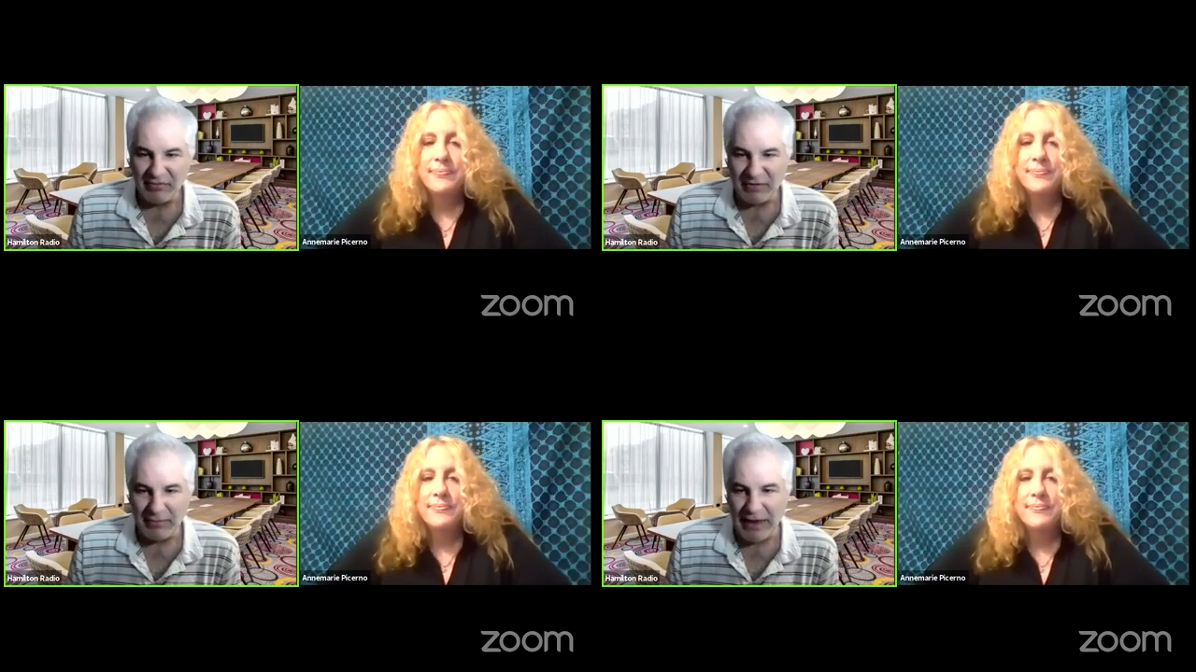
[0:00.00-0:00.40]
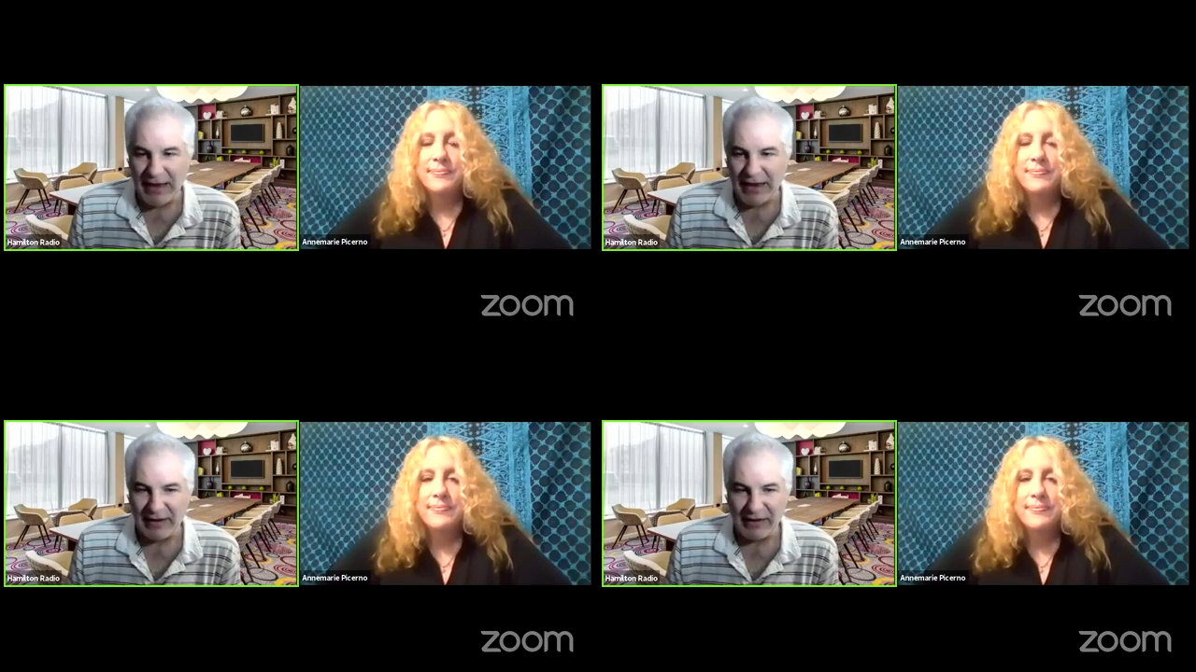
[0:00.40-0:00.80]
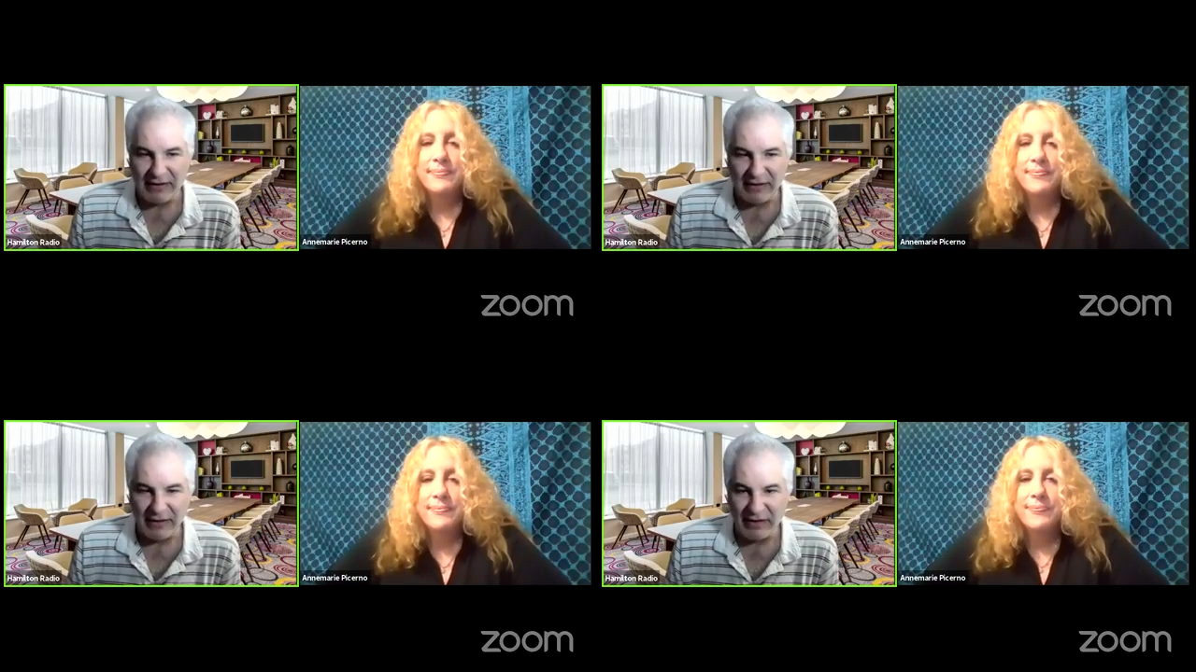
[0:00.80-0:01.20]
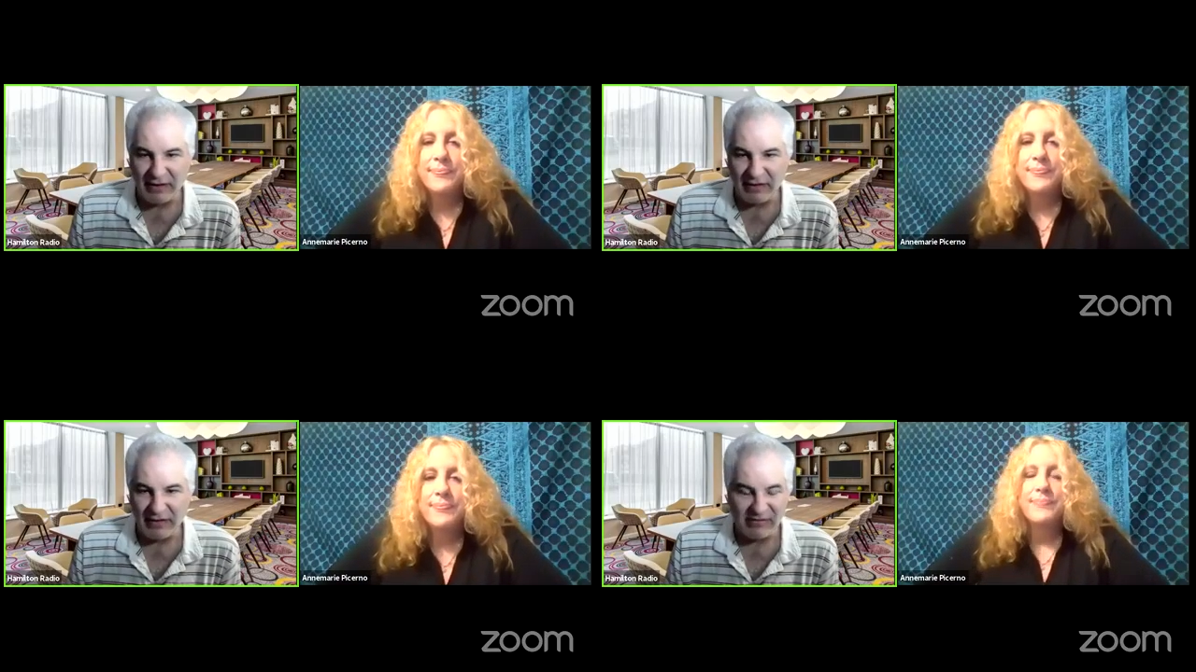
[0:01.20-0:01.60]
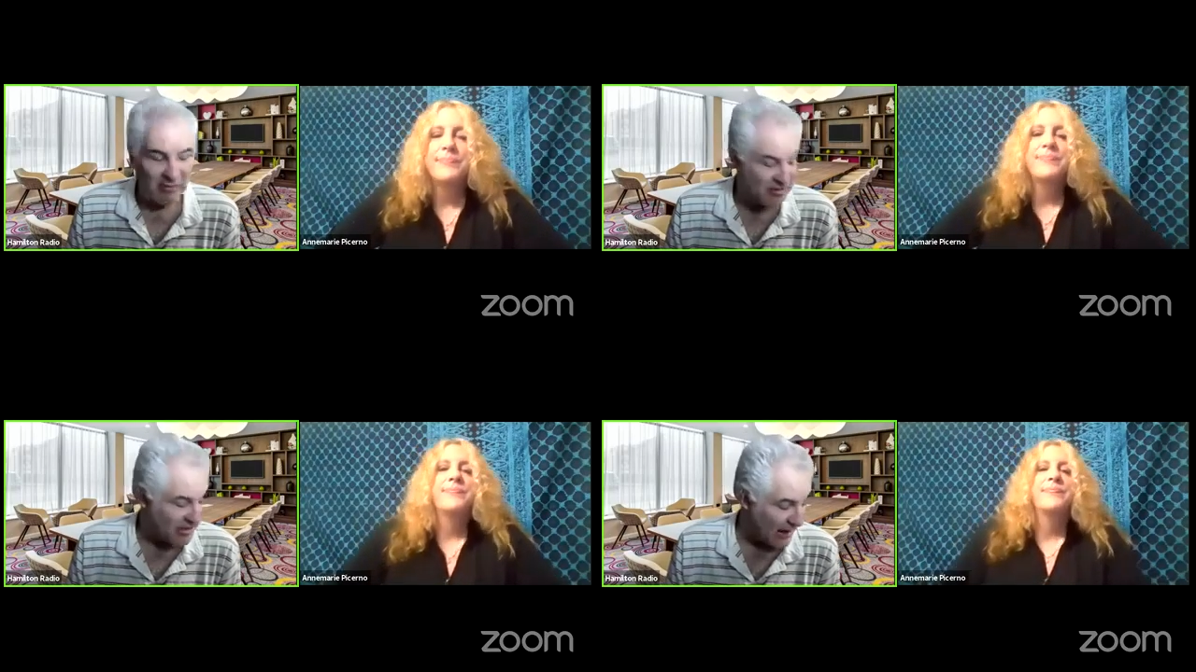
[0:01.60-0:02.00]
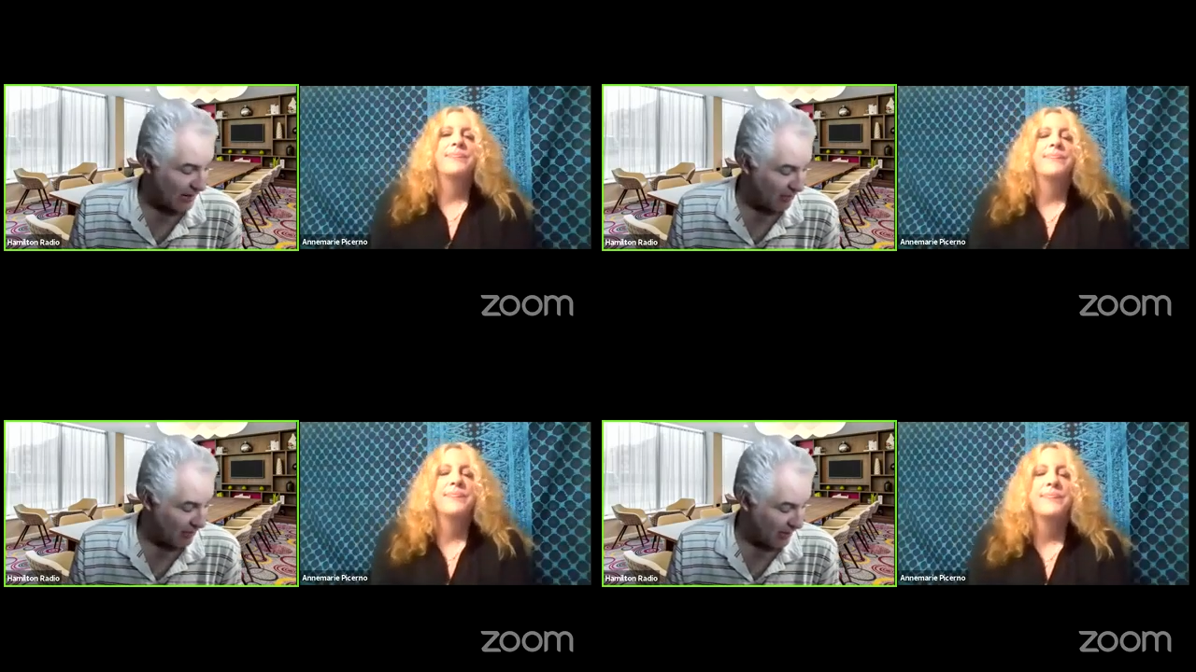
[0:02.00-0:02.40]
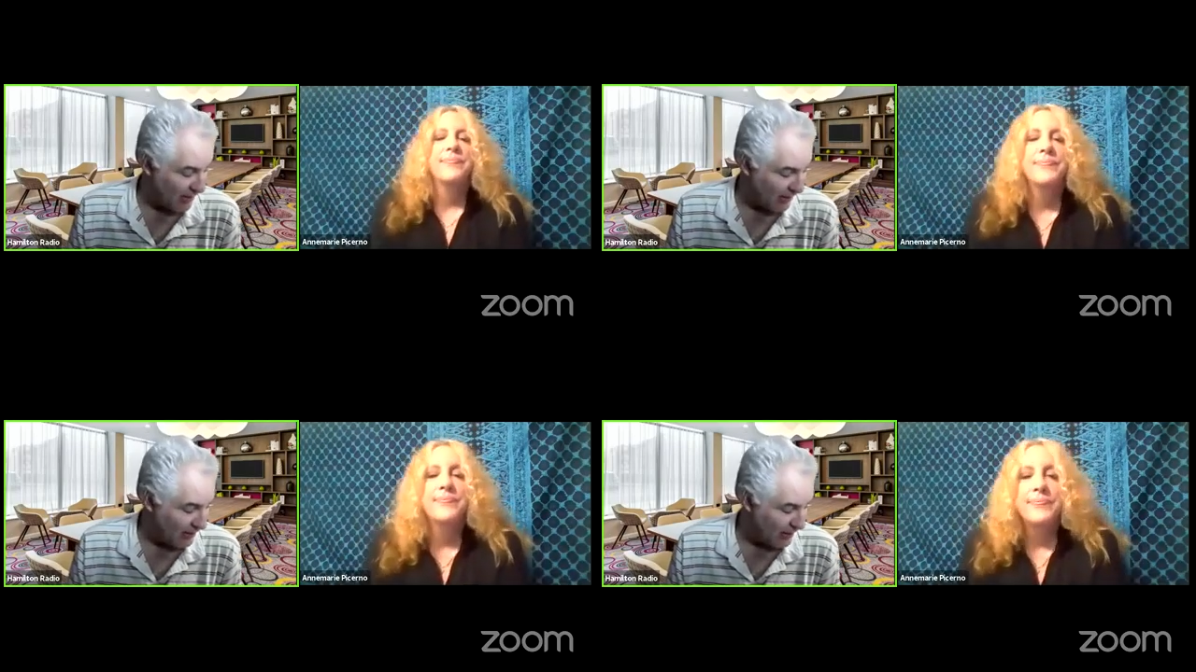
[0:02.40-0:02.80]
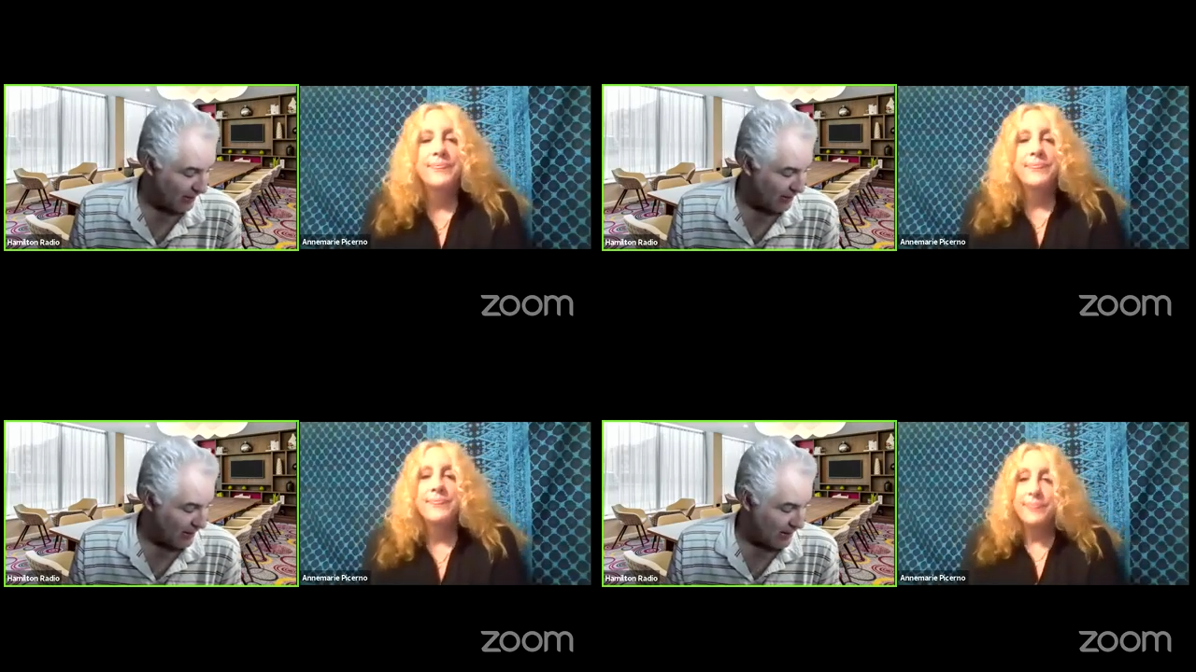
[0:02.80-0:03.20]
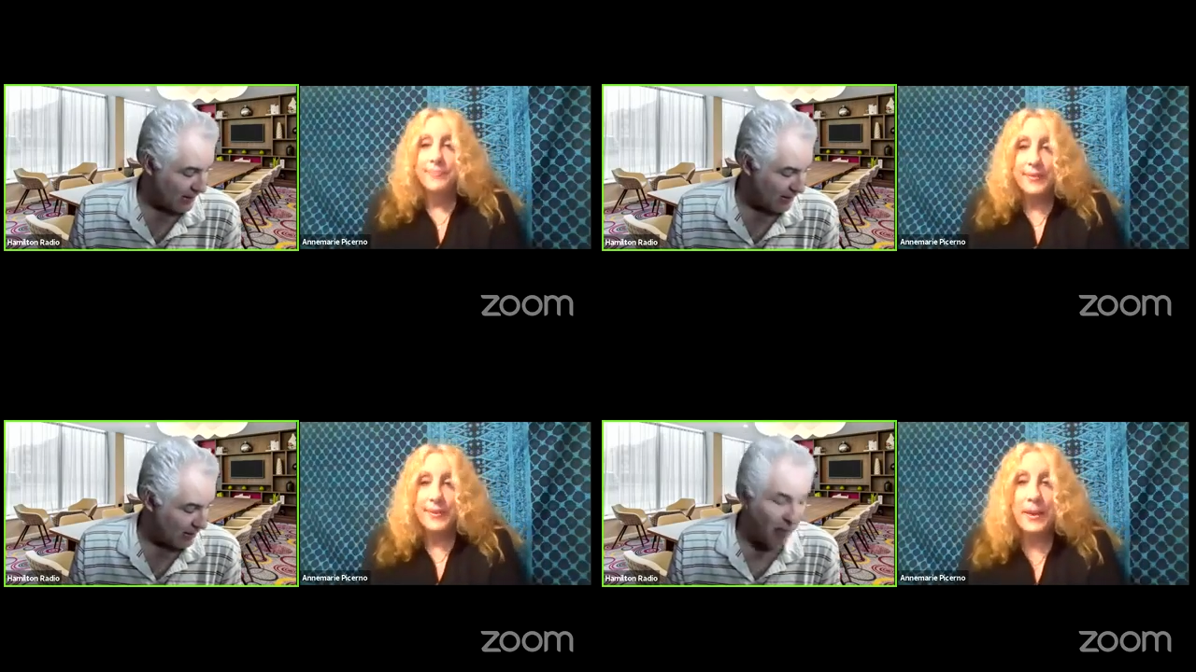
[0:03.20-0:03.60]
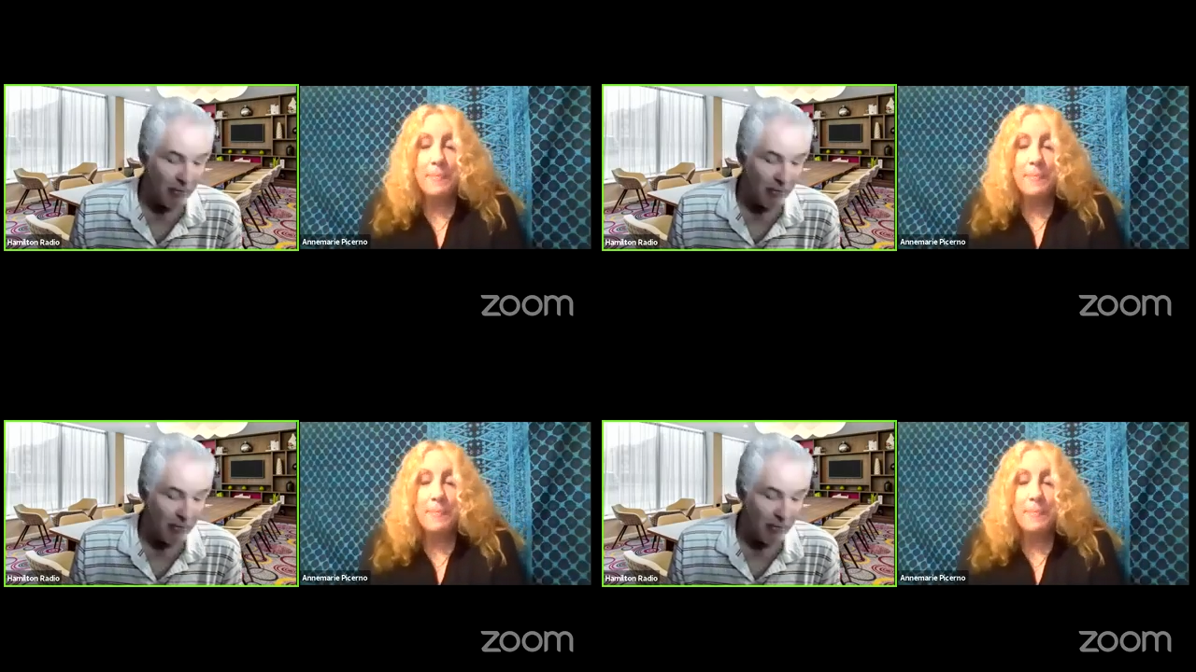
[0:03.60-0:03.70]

Speaker 1: sit back and uh, you know, see what you got going on. Uh, oh,